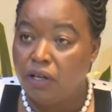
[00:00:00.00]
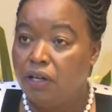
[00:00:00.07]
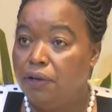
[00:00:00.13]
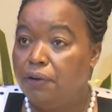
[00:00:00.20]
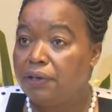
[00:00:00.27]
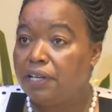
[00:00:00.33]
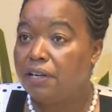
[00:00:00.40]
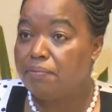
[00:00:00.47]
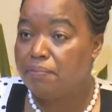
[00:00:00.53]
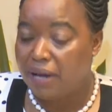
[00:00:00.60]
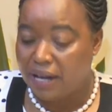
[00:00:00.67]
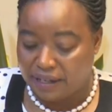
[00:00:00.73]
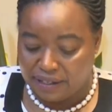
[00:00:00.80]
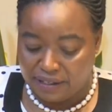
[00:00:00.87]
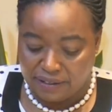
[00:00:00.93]
Looking
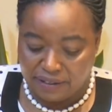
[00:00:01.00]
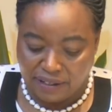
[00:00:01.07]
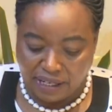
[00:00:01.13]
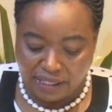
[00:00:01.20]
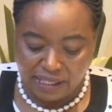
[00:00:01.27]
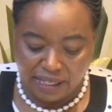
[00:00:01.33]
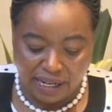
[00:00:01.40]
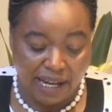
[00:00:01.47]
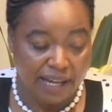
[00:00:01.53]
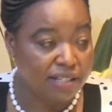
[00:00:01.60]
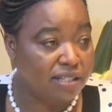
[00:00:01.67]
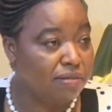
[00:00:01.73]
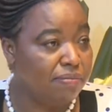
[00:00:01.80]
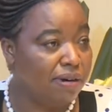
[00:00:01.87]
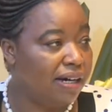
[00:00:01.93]
back at the
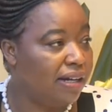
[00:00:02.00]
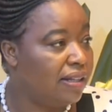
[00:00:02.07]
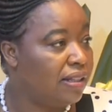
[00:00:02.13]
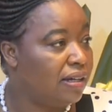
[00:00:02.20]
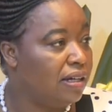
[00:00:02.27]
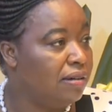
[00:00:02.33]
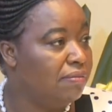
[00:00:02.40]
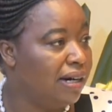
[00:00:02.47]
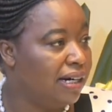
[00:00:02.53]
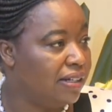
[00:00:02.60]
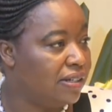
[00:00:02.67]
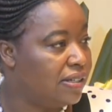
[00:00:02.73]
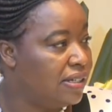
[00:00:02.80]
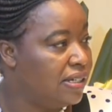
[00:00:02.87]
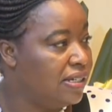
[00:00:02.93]
last month, three
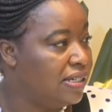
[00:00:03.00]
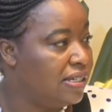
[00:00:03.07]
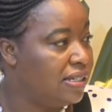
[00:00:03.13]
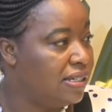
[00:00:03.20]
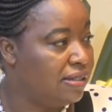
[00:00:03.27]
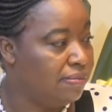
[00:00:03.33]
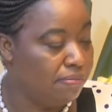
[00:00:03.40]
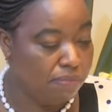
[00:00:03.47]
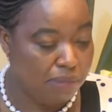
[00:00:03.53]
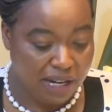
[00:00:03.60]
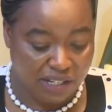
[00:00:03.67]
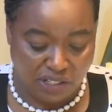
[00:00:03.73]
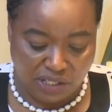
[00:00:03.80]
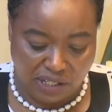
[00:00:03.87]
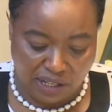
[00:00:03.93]
months since
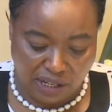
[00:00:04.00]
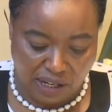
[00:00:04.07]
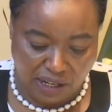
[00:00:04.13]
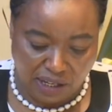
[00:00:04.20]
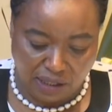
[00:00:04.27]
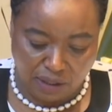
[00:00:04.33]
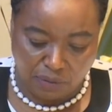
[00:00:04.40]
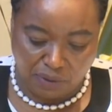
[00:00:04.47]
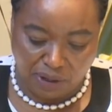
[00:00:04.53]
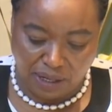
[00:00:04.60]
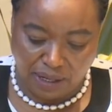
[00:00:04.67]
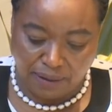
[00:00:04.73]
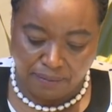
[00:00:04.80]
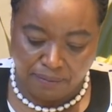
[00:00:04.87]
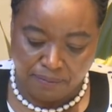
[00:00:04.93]
March the 8th,
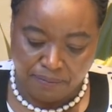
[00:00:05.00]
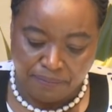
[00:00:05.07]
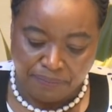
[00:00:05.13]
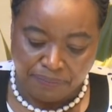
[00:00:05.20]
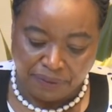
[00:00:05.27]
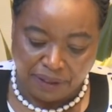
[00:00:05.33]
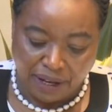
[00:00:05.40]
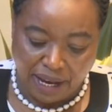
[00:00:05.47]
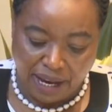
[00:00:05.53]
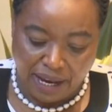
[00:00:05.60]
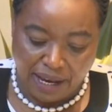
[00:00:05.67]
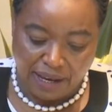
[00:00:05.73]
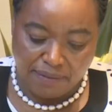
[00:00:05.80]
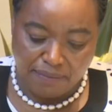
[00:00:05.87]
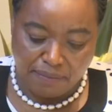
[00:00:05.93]
when
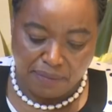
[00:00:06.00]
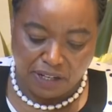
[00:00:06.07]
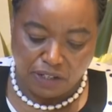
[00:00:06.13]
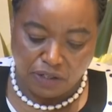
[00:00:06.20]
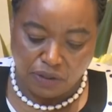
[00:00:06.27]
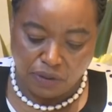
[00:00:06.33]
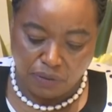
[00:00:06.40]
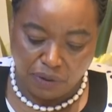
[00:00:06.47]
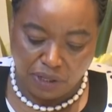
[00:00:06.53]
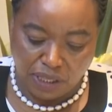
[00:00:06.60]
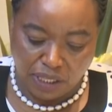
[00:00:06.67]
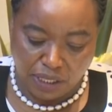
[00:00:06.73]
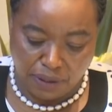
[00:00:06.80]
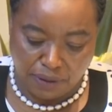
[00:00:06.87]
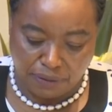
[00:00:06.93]
I met
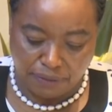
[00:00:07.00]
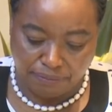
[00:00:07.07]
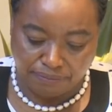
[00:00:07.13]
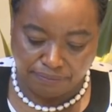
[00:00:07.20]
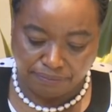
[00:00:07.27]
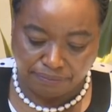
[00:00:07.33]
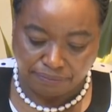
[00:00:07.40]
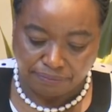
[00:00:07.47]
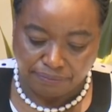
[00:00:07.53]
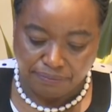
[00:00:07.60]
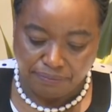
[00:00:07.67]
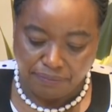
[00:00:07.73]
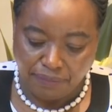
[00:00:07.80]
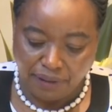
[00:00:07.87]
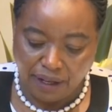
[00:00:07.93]
with you,
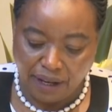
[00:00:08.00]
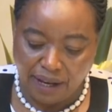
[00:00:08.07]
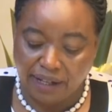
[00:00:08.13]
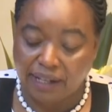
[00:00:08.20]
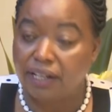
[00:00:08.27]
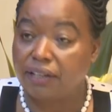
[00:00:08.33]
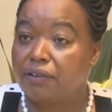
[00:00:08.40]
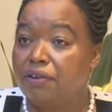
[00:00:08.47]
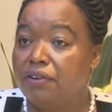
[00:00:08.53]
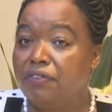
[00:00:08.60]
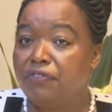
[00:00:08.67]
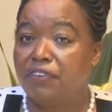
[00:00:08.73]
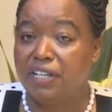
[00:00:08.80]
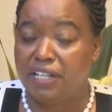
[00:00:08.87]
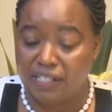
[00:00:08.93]
I can
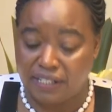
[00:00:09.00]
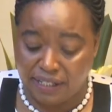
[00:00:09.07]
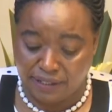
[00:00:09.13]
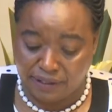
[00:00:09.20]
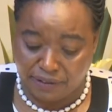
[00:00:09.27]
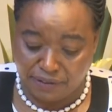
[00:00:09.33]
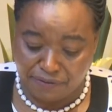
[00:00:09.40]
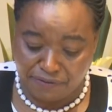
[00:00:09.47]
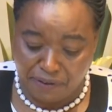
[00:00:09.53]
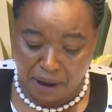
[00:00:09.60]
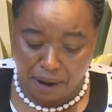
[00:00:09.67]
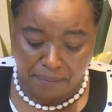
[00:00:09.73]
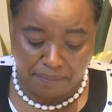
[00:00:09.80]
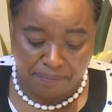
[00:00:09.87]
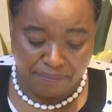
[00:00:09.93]
confidently
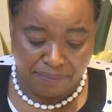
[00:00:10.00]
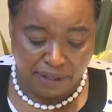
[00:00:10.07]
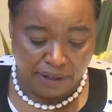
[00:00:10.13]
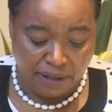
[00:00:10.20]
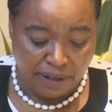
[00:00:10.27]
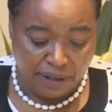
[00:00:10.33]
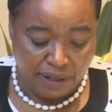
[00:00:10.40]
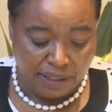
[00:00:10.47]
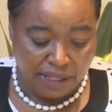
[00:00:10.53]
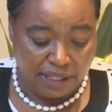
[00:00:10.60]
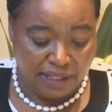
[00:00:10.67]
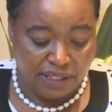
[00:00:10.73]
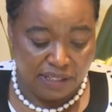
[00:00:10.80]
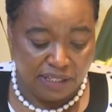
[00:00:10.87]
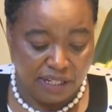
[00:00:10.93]
confirm
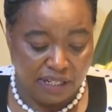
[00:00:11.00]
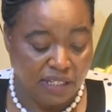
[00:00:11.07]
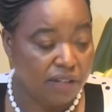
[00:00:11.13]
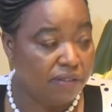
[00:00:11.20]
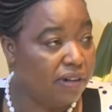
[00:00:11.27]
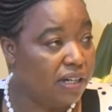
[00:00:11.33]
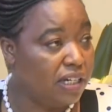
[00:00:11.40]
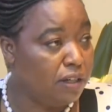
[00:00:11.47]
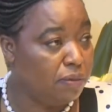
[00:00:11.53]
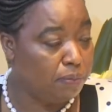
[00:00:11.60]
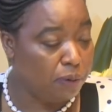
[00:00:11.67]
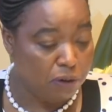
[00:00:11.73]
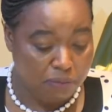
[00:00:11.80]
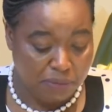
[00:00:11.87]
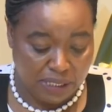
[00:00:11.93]
that the state of our
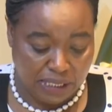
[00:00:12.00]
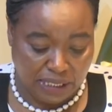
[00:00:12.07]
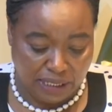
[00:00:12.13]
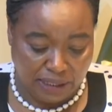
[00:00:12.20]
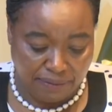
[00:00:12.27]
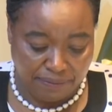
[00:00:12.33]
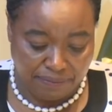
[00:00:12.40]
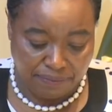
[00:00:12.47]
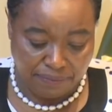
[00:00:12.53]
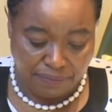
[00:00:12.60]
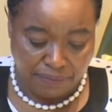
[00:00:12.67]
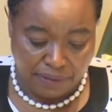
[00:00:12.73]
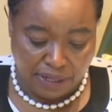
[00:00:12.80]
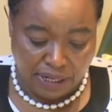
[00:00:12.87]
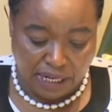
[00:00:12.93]
diplomacy
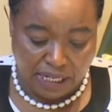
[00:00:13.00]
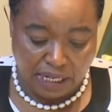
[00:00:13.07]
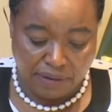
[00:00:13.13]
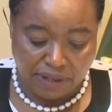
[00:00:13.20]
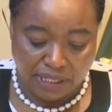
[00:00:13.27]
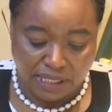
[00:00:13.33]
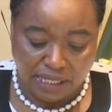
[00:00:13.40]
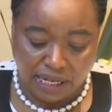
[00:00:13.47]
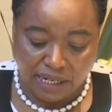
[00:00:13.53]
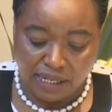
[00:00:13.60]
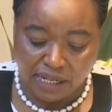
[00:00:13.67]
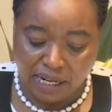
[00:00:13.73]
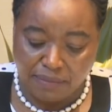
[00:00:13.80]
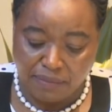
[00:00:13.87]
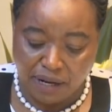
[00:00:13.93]
and our
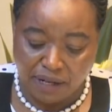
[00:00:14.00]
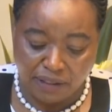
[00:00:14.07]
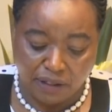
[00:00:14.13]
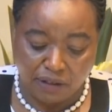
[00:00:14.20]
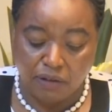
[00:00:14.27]
standing among the